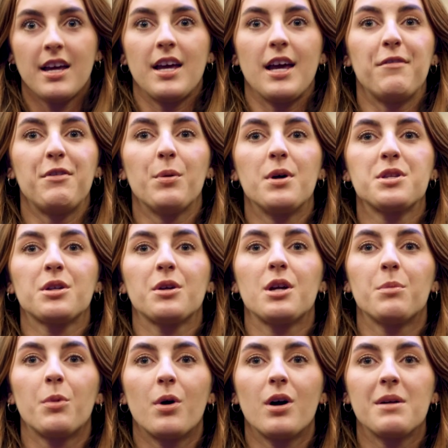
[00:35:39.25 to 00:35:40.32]
If you want to learn
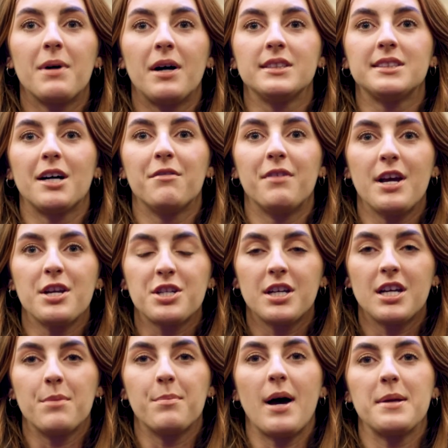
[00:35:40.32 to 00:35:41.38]
more about
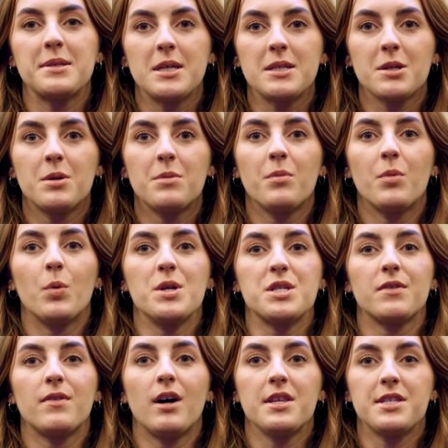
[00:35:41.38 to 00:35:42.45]
salvation and baptism, want
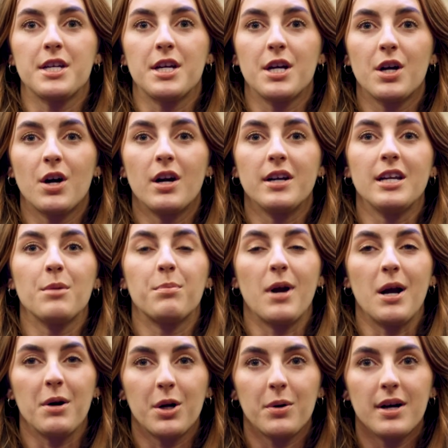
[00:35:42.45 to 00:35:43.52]
to volunteer, or need a
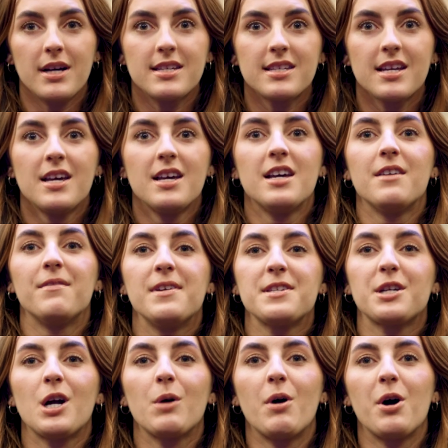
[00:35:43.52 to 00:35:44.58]
prayer request,
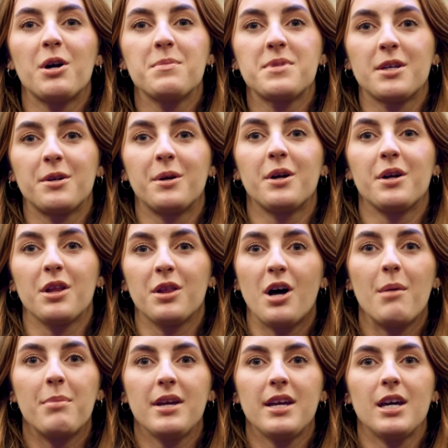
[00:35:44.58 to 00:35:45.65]
Visit our Welcome Center in the
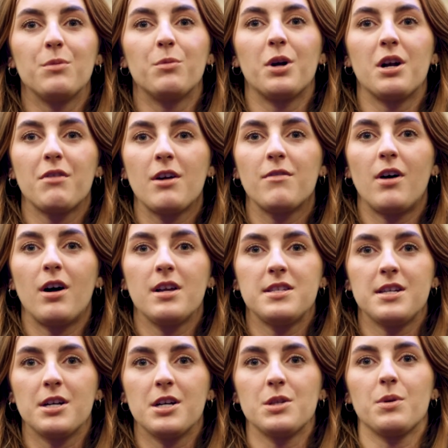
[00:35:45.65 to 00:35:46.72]
lobby, and one of our
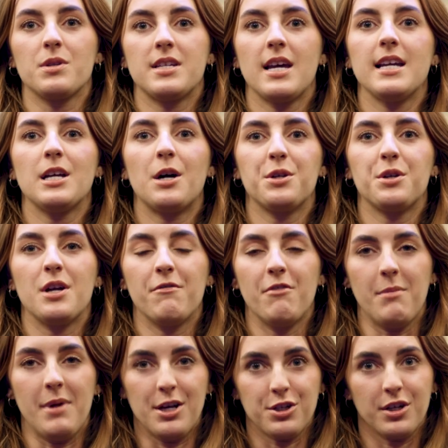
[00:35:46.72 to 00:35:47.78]
volunteers will take down your
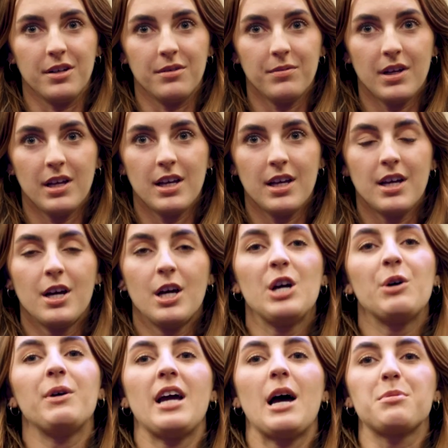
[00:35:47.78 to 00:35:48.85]
information.
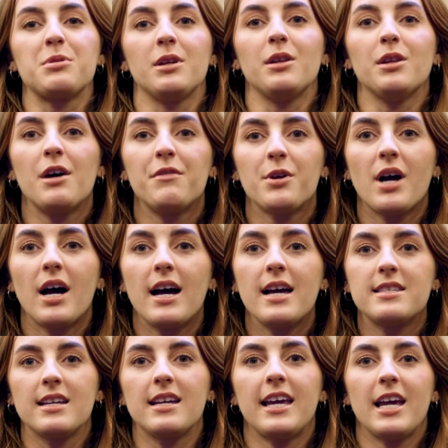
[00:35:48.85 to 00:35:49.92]
We absolutely love you
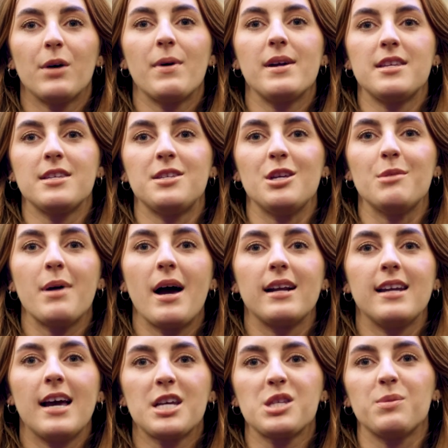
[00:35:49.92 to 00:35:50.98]
guys and can't wait to see you back
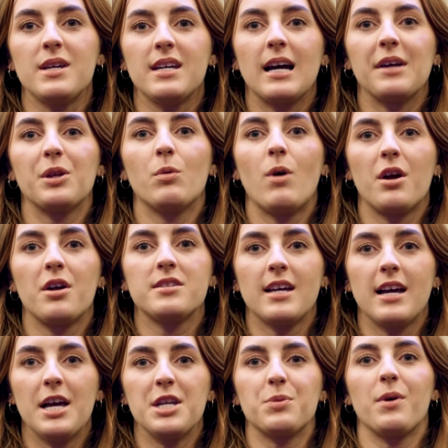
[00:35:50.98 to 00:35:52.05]
next week at the Water's
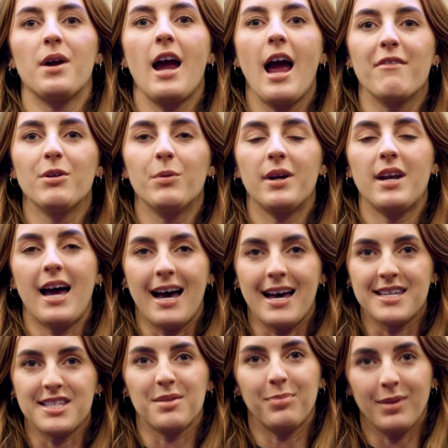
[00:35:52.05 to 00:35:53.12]
Edge where everyone
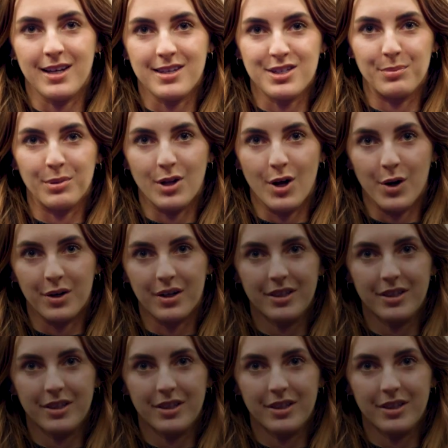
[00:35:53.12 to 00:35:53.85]
has a place to belong.